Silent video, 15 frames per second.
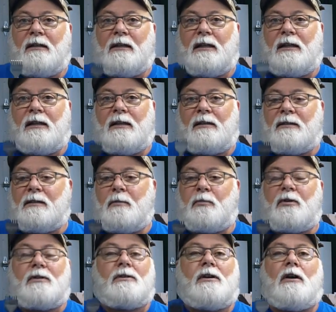
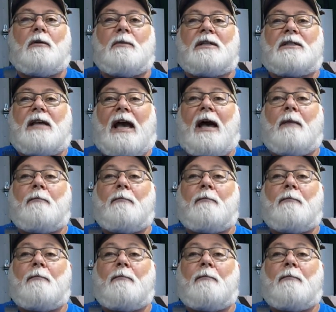determines how